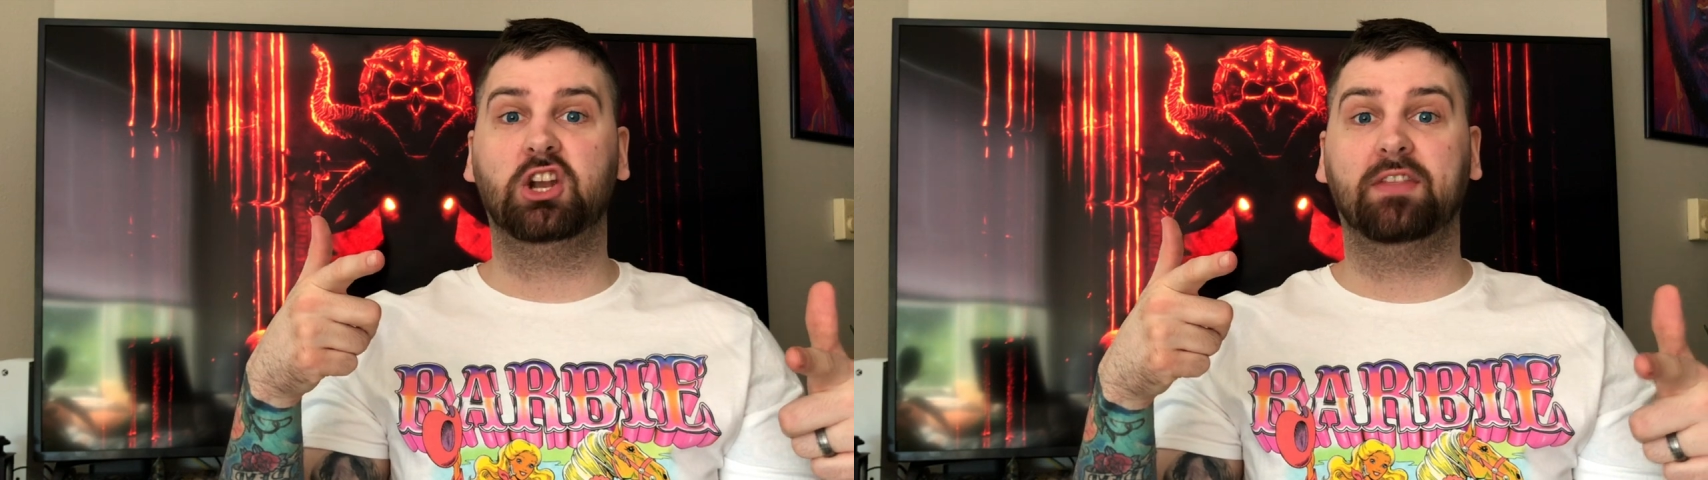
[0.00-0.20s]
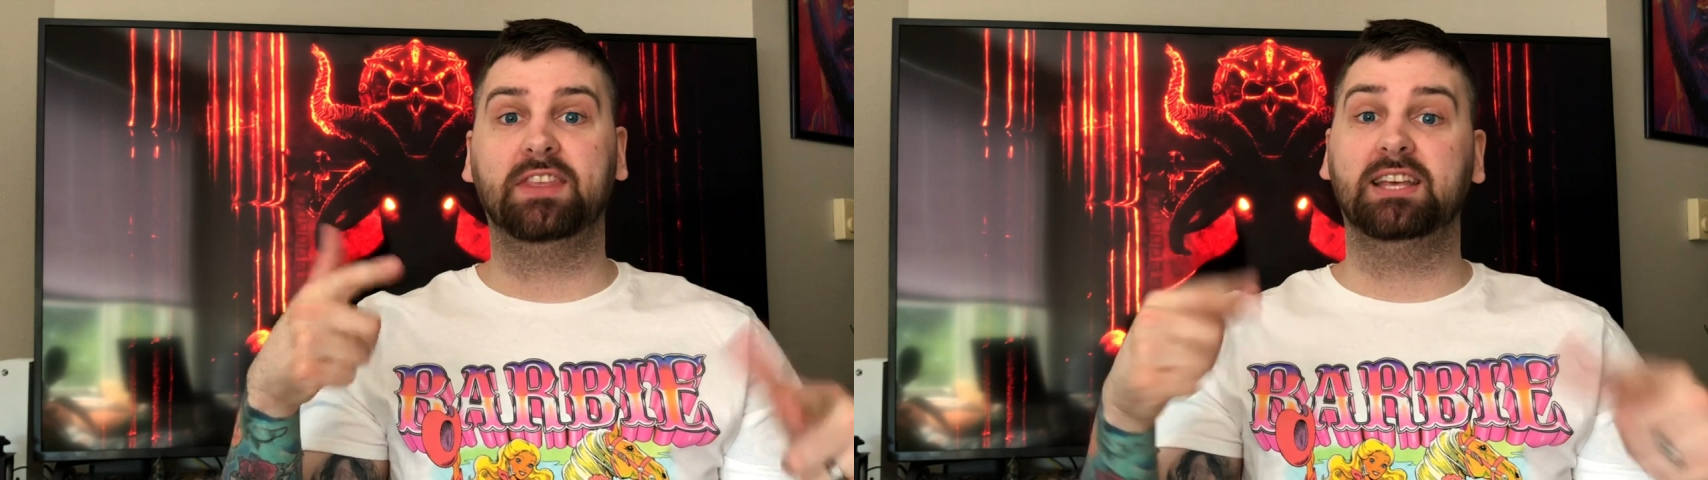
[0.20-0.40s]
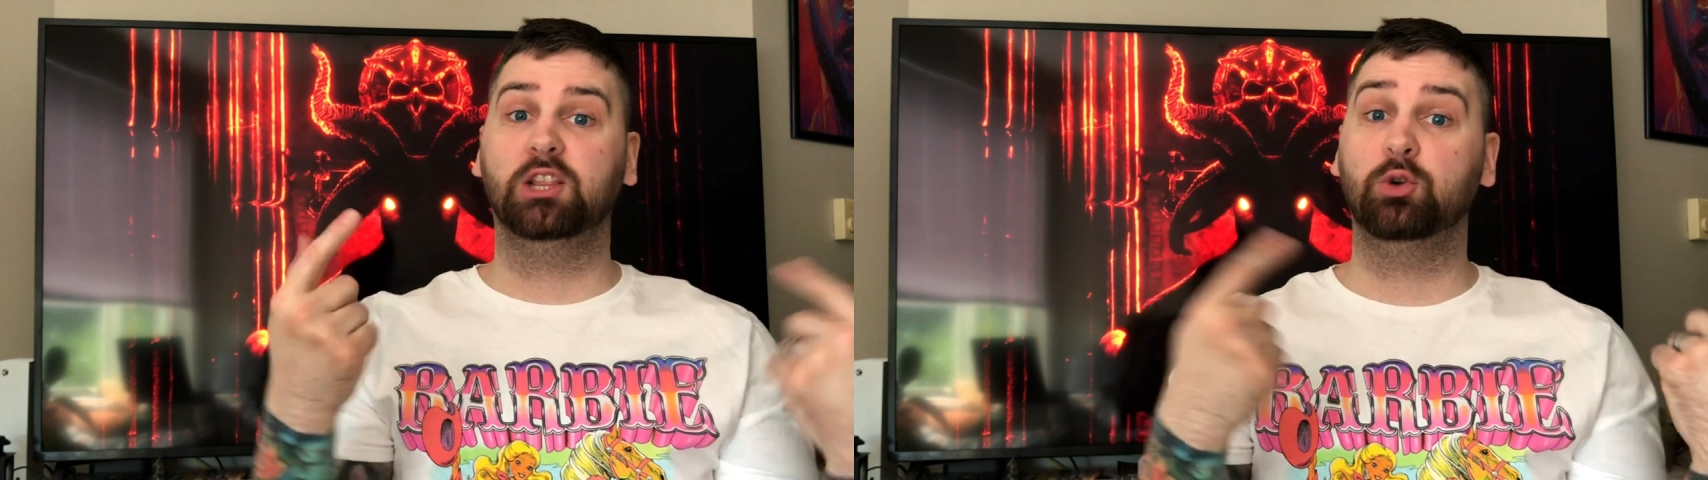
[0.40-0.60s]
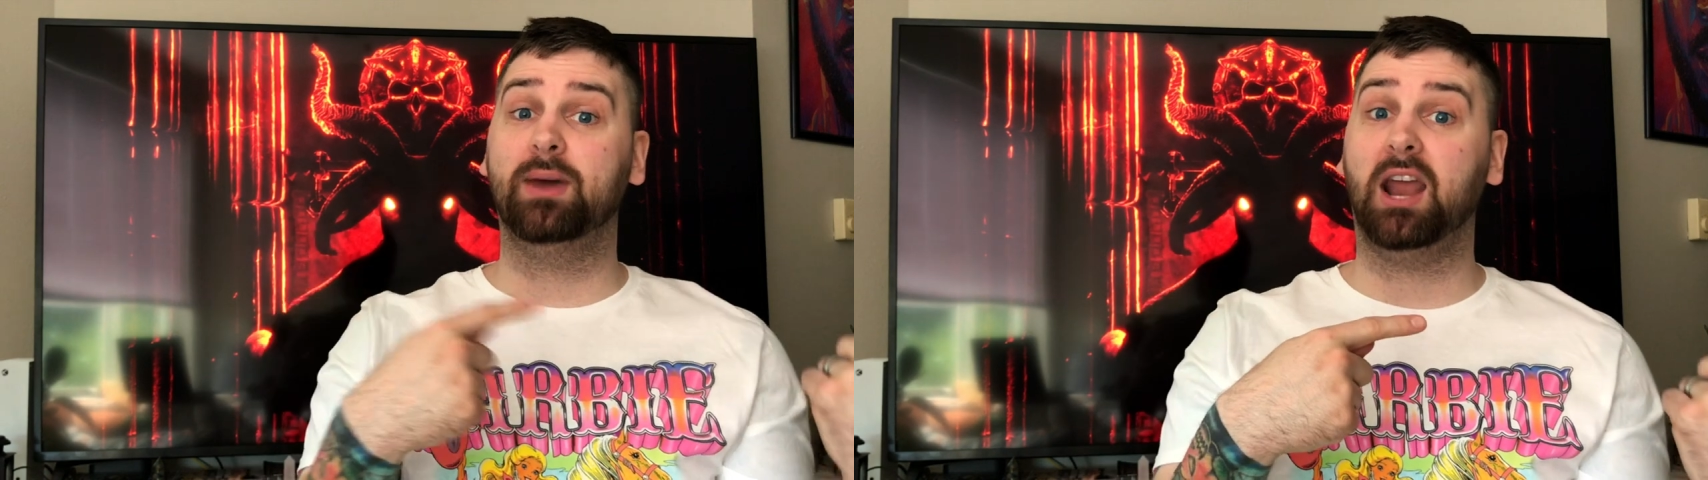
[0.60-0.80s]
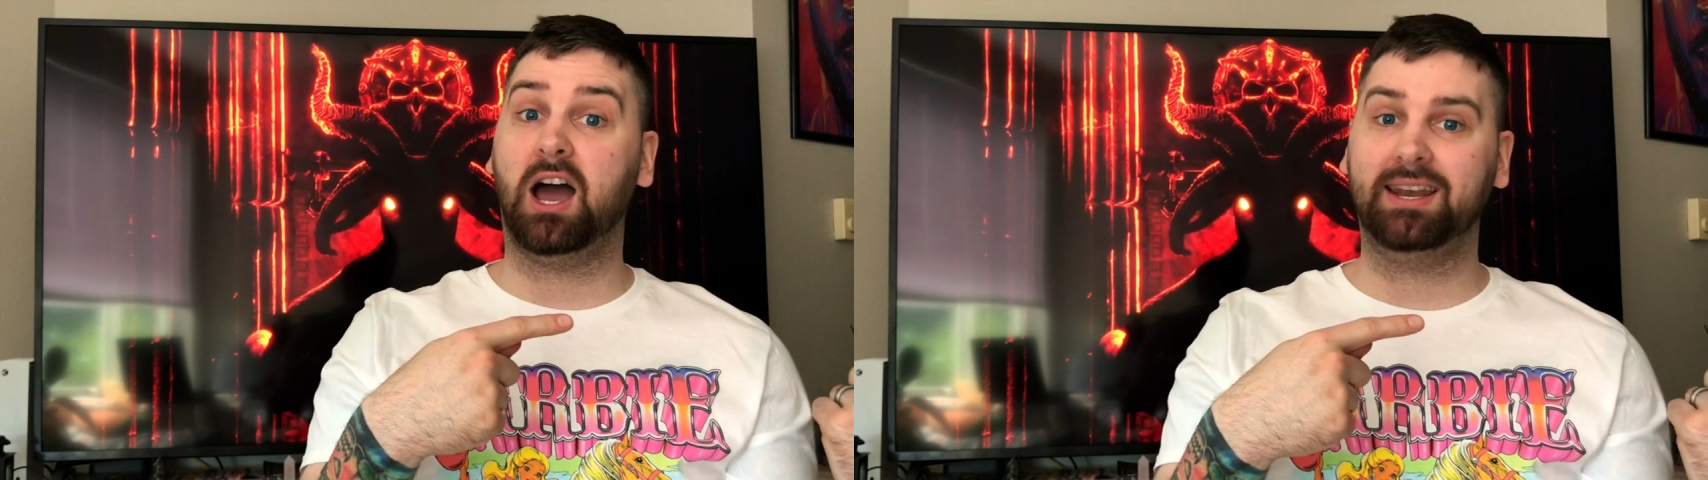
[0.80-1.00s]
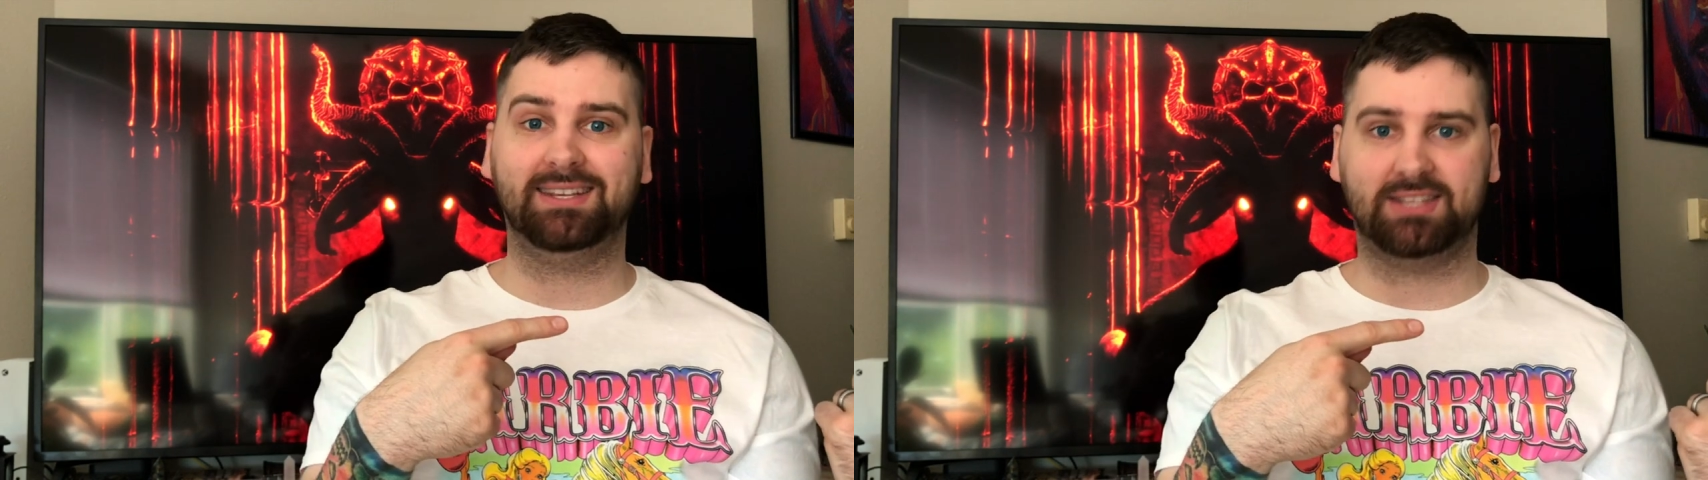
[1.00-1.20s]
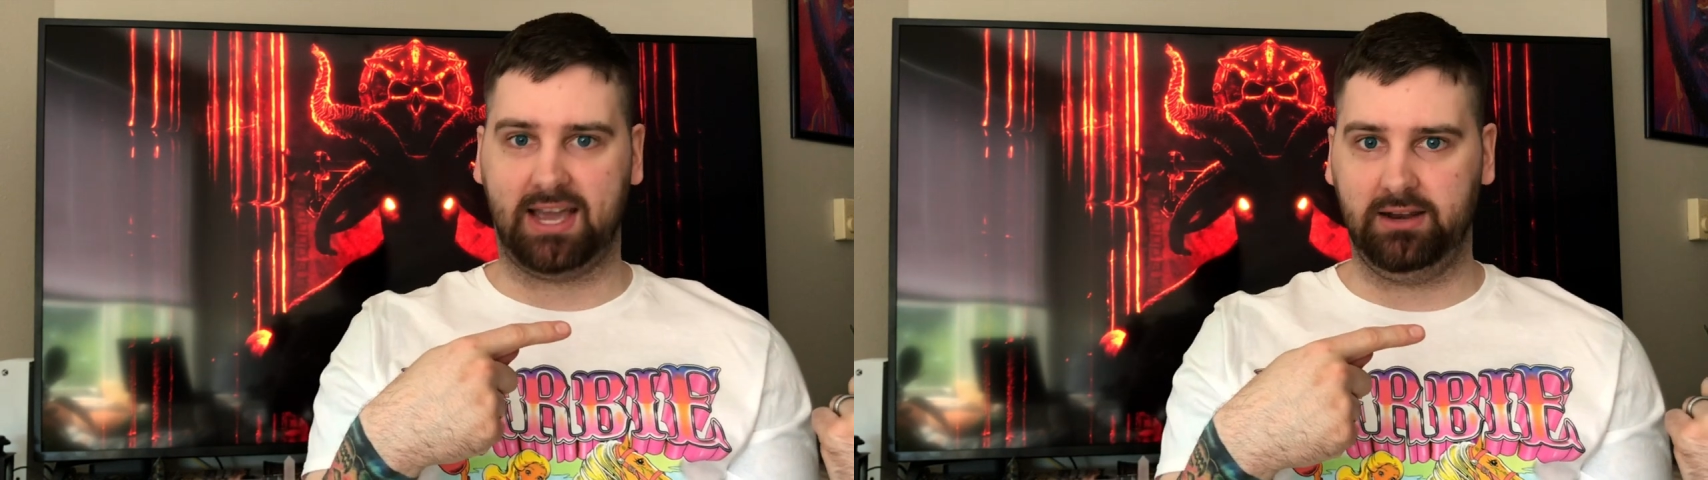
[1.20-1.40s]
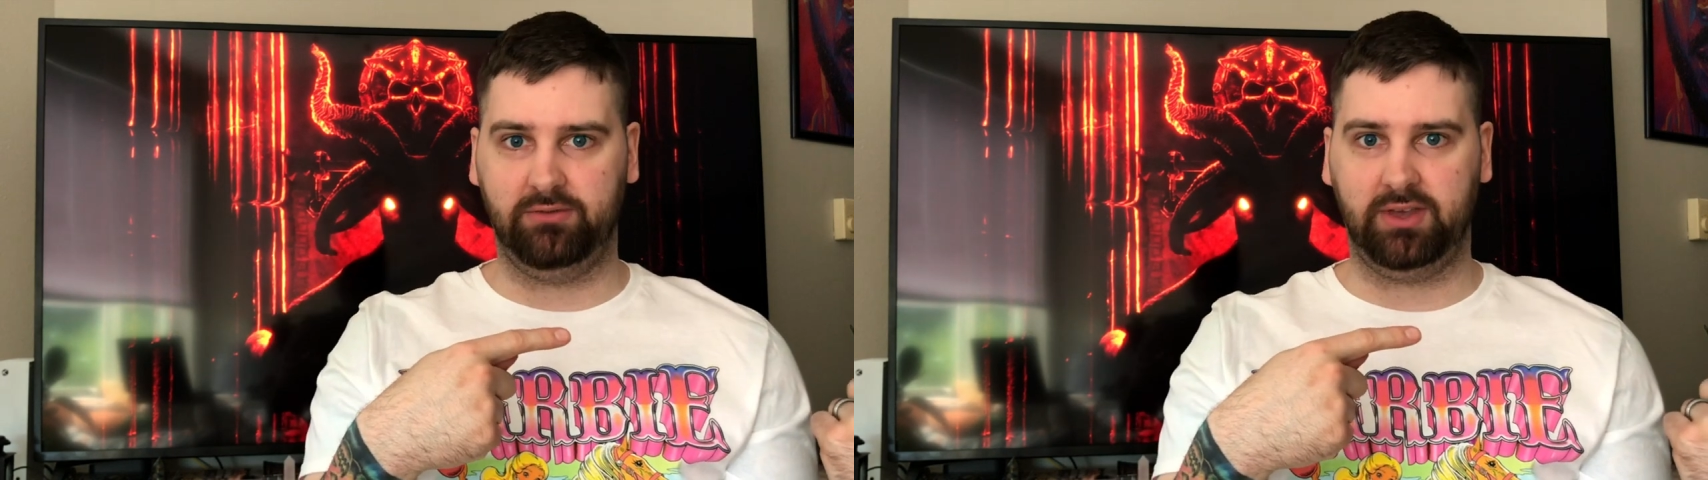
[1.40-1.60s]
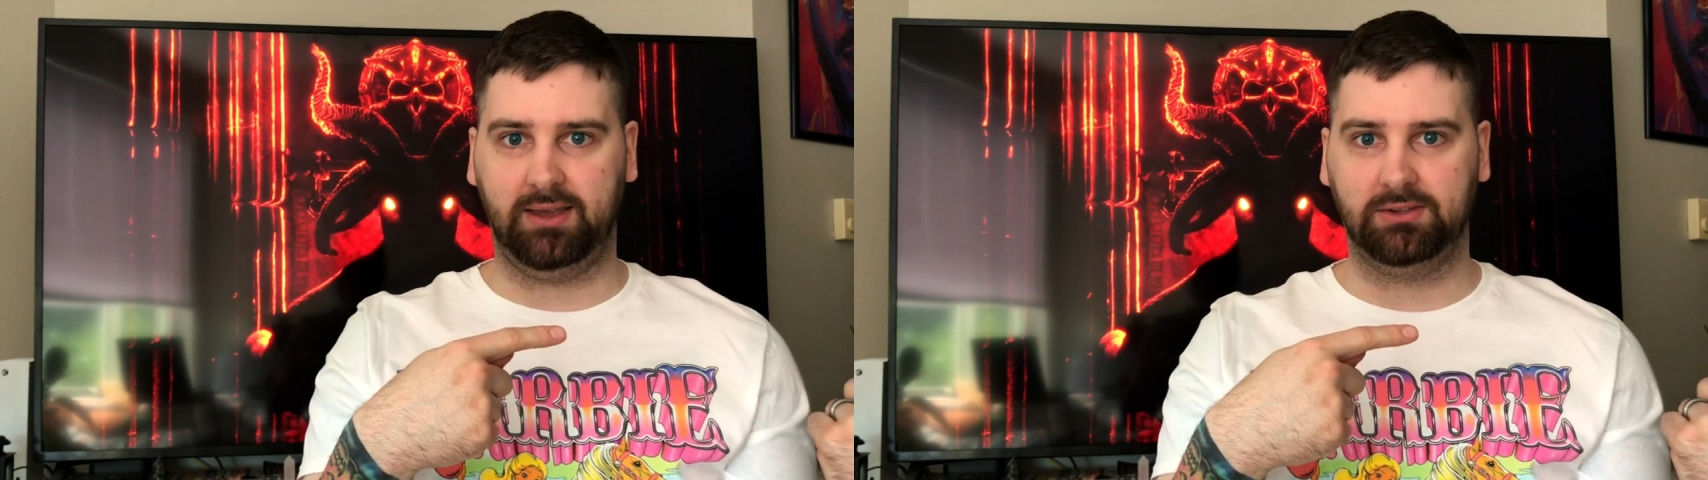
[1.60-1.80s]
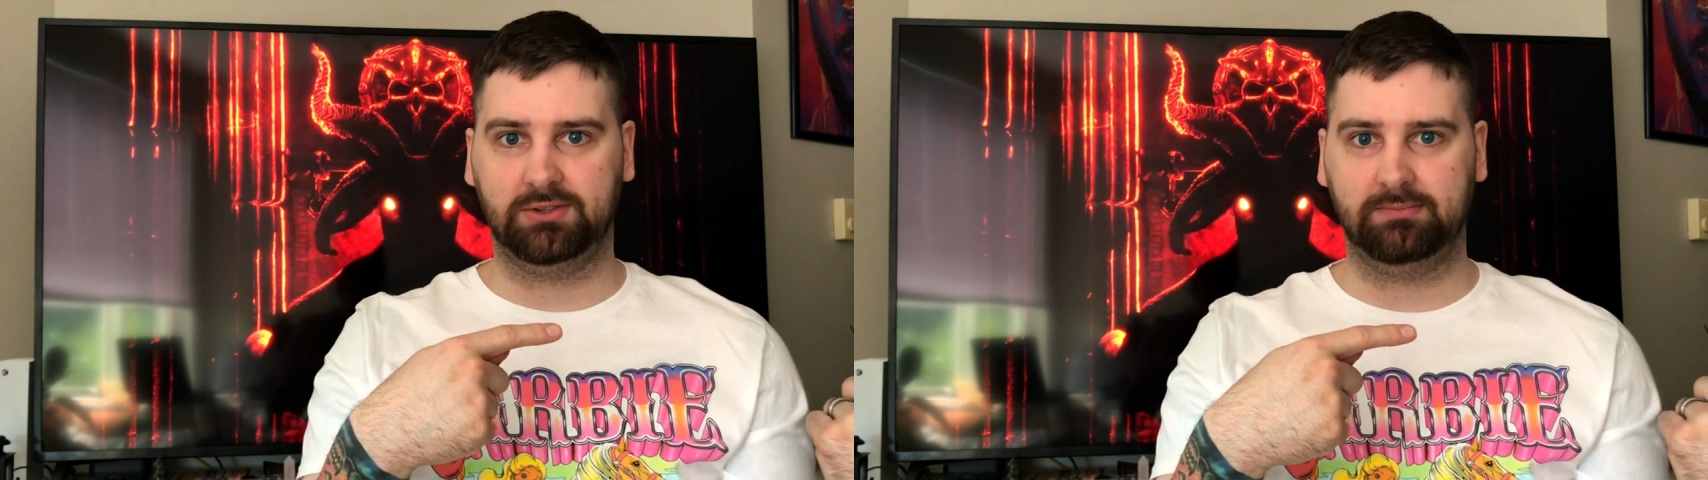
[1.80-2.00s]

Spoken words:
on the Illuminati side of things.